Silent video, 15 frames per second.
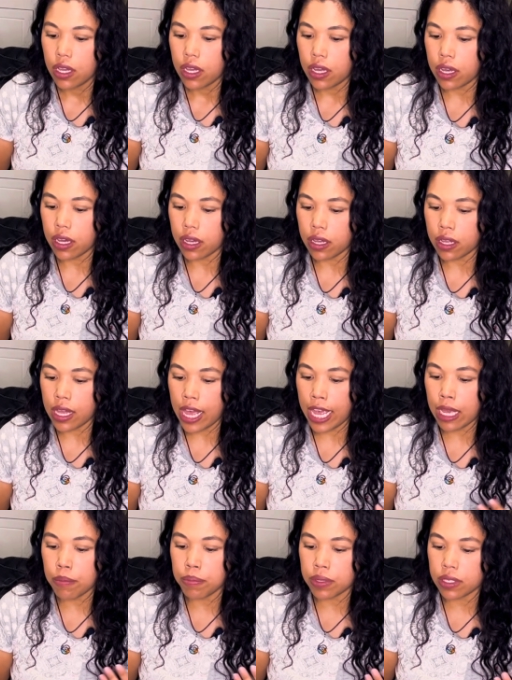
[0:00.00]

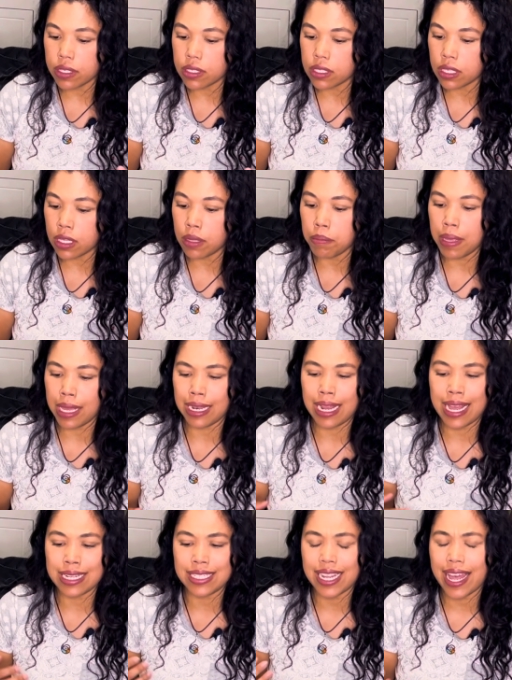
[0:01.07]
ableism and
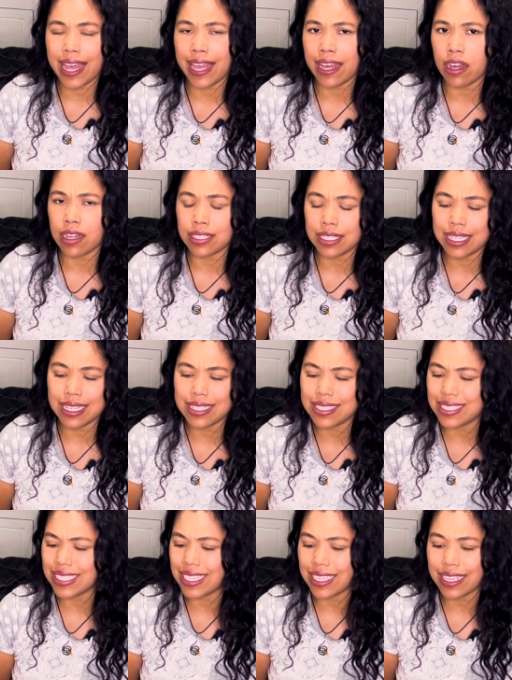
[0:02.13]

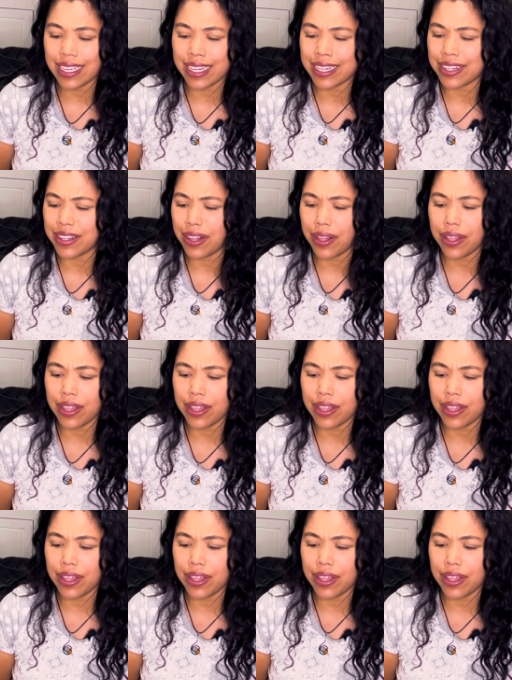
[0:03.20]
anti-autistic